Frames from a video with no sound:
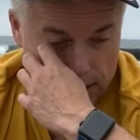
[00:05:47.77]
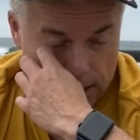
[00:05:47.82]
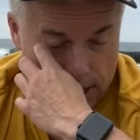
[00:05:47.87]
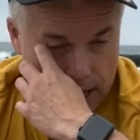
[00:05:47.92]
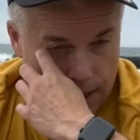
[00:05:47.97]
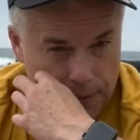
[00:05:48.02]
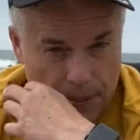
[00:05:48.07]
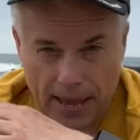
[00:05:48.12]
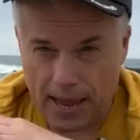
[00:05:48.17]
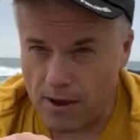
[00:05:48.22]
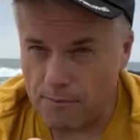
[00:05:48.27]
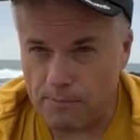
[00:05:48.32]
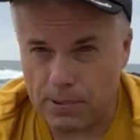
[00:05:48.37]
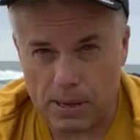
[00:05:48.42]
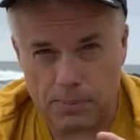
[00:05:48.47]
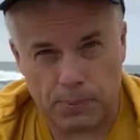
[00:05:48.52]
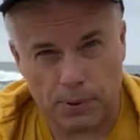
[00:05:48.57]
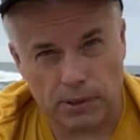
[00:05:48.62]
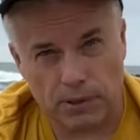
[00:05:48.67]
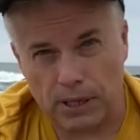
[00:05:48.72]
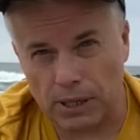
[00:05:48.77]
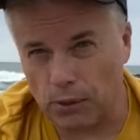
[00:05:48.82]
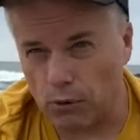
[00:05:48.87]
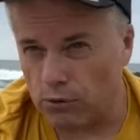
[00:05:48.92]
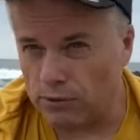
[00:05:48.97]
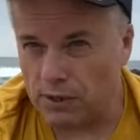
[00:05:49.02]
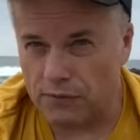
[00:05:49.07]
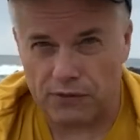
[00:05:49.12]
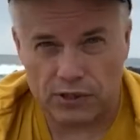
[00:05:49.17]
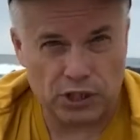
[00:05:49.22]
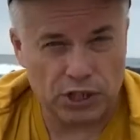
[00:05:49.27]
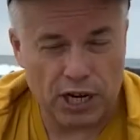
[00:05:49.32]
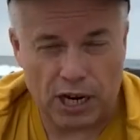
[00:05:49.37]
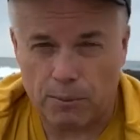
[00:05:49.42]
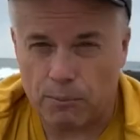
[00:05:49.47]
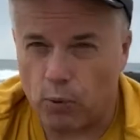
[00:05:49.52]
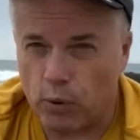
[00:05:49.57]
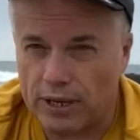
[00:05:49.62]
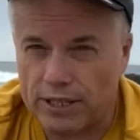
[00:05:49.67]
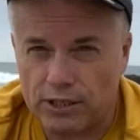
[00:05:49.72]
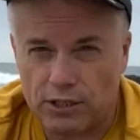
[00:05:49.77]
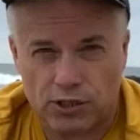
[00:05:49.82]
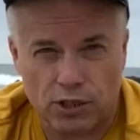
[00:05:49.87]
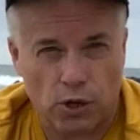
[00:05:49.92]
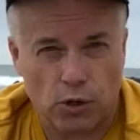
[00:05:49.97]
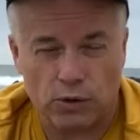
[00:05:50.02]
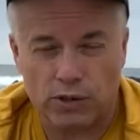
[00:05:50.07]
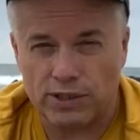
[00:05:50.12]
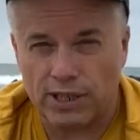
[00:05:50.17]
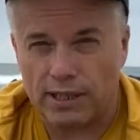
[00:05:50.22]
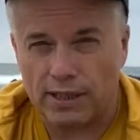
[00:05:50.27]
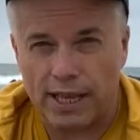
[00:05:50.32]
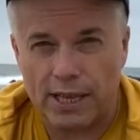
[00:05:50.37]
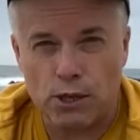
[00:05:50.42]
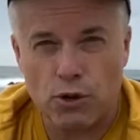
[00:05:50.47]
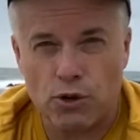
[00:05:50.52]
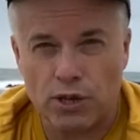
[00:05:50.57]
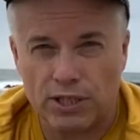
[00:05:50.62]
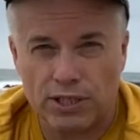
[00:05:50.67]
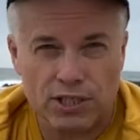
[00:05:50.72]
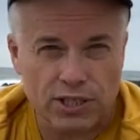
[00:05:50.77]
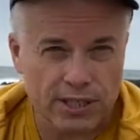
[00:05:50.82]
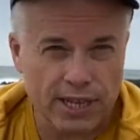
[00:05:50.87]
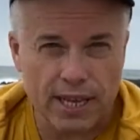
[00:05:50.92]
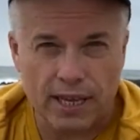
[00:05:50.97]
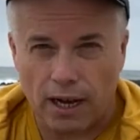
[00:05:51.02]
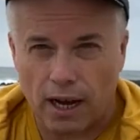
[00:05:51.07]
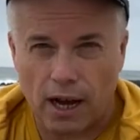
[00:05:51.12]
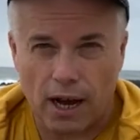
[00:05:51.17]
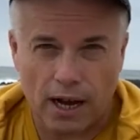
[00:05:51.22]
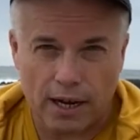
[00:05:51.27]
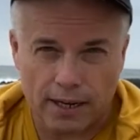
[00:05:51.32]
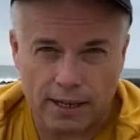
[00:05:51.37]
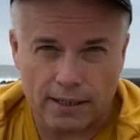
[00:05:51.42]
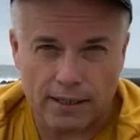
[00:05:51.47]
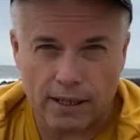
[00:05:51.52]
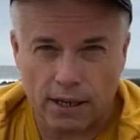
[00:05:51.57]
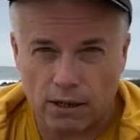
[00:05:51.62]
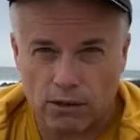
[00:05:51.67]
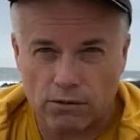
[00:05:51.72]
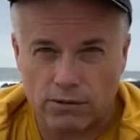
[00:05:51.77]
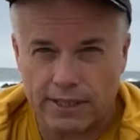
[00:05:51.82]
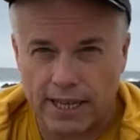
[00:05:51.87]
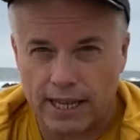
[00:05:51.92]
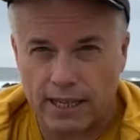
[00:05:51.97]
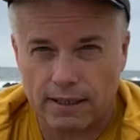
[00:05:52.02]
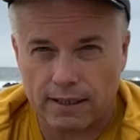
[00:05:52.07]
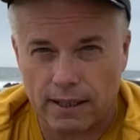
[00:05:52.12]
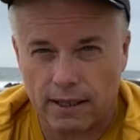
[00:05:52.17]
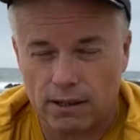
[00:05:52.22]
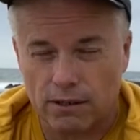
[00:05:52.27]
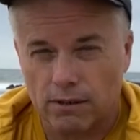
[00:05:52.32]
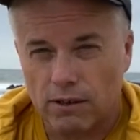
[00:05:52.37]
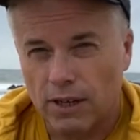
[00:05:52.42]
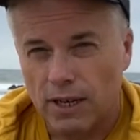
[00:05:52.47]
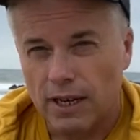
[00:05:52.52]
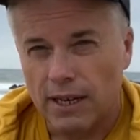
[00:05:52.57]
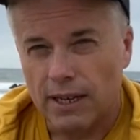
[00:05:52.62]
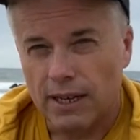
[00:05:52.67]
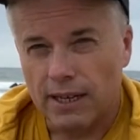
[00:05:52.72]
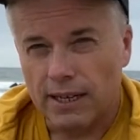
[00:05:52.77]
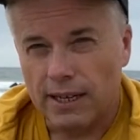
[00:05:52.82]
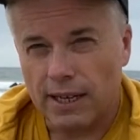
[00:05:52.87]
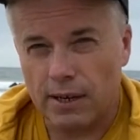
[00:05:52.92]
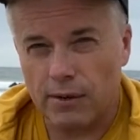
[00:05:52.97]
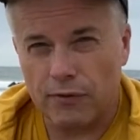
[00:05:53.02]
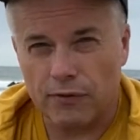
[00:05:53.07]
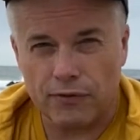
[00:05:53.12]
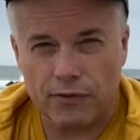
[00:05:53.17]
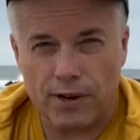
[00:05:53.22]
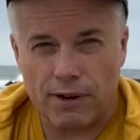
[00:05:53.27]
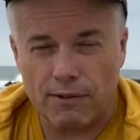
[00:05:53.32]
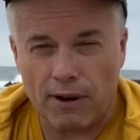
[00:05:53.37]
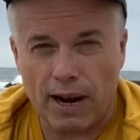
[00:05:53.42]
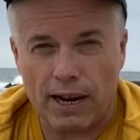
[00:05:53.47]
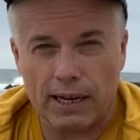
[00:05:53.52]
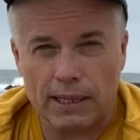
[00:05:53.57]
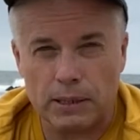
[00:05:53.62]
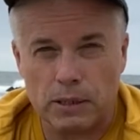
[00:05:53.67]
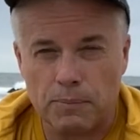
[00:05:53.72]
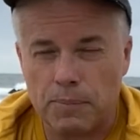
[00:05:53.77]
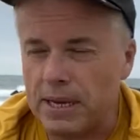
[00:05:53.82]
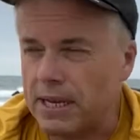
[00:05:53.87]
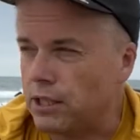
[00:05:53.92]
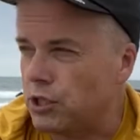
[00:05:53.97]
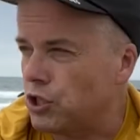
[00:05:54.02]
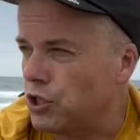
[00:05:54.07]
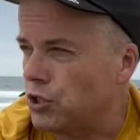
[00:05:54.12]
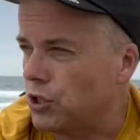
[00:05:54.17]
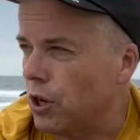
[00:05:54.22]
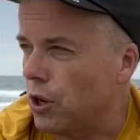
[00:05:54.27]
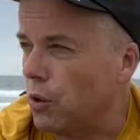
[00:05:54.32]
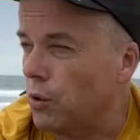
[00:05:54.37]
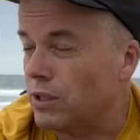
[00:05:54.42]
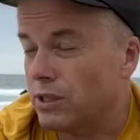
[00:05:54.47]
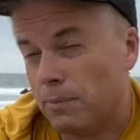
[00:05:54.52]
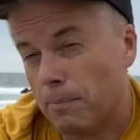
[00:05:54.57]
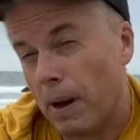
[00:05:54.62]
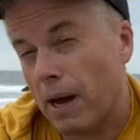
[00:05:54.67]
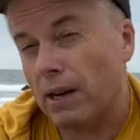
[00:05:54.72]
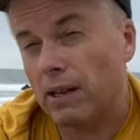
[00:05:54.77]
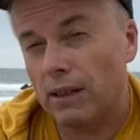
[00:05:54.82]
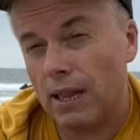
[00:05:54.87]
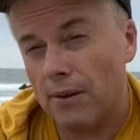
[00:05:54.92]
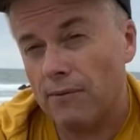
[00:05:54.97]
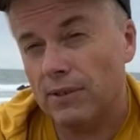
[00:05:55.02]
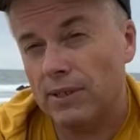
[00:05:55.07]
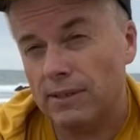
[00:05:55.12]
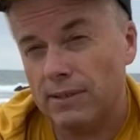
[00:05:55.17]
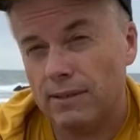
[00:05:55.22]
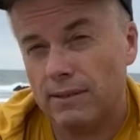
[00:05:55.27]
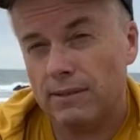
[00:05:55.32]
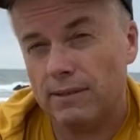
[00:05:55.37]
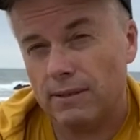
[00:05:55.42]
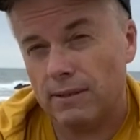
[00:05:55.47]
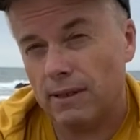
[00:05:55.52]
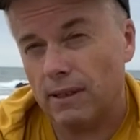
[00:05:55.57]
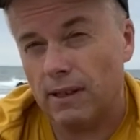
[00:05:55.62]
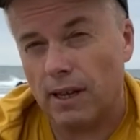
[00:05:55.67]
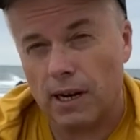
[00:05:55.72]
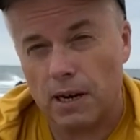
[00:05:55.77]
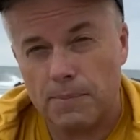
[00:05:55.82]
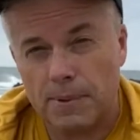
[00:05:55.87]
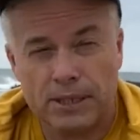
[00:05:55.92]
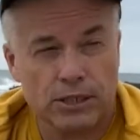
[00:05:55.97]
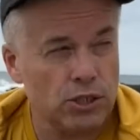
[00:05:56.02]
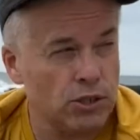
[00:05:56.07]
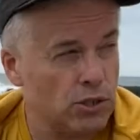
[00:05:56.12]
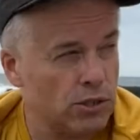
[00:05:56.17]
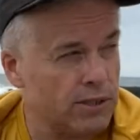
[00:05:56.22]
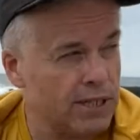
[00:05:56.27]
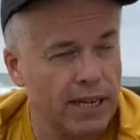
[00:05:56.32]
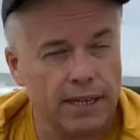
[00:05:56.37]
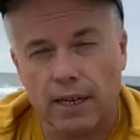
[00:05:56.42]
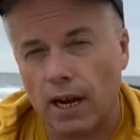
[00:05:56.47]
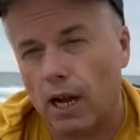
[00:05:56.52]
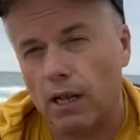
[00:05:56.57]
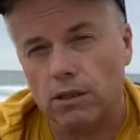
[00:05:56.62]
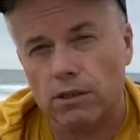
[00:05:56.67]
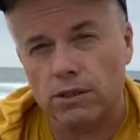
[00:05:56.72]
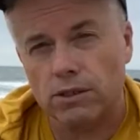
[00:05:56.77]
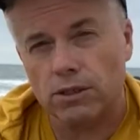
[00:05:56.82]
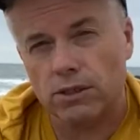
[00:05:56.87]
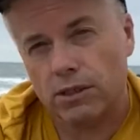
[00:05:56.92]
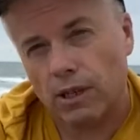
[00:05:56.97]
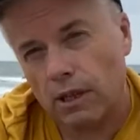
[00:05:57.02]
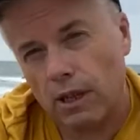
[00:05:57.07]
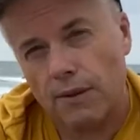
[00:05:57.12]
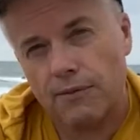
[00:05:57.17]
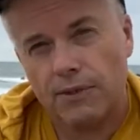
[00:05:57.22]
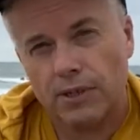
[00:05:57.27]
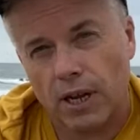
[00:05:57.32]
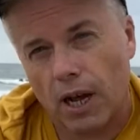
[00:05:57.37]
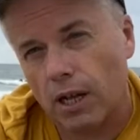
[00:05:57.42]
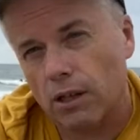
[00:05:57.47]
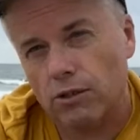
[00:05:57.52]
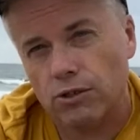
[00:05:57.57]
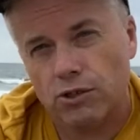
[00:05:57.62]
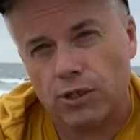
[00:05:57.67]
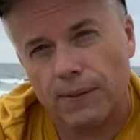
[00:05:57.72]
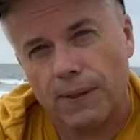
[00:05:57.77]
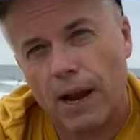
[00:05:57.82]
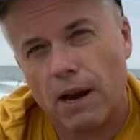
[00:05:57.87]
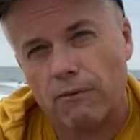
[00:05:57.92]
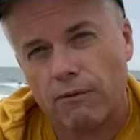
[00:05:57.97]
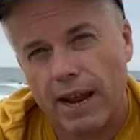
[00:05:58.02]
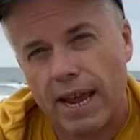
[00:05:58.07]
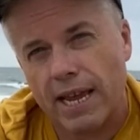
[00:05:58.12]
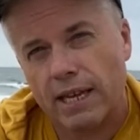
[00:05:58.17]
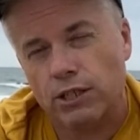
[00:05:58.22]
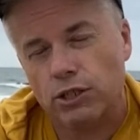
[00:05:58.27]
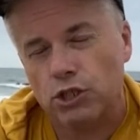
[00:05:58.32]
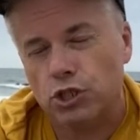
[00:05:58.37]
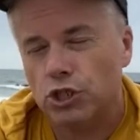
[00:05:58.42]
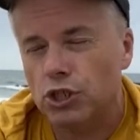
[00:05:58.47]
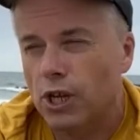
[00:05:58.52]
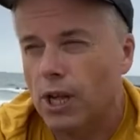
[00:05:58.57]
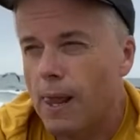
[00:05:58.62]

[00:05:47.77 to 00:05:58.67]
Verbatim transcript: And they have people at all different checkpoints, so it's not like you can sneak on and you know take you know get a free ride at the beach. So it's about 11. A lot of beaches are $10, $11 in that range.